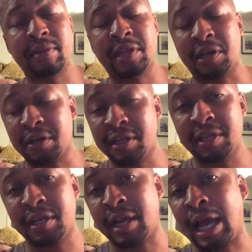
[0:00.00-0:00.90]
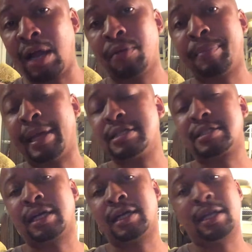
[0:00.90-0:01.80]
that are in the now
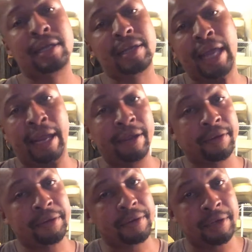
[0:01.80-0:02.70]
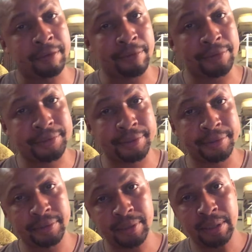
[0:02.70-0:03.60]
based on anger and
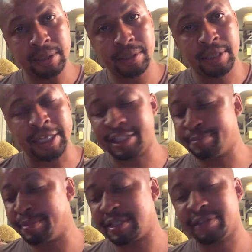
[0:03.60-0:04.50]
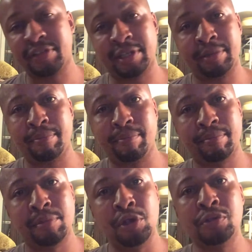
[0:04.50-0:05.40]
emotion, and specifically
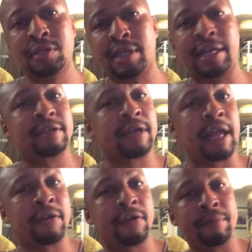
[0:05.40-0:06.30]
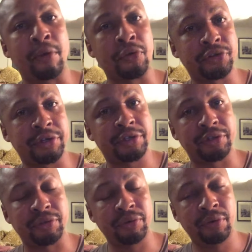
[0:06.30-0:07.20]
using that anger and emotion
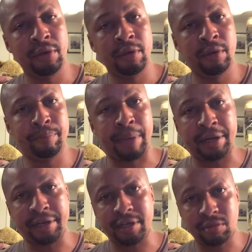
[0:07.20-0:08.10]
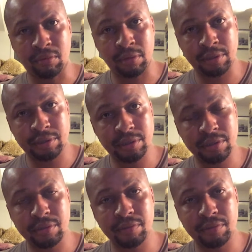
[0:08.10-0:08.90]
to bend it towards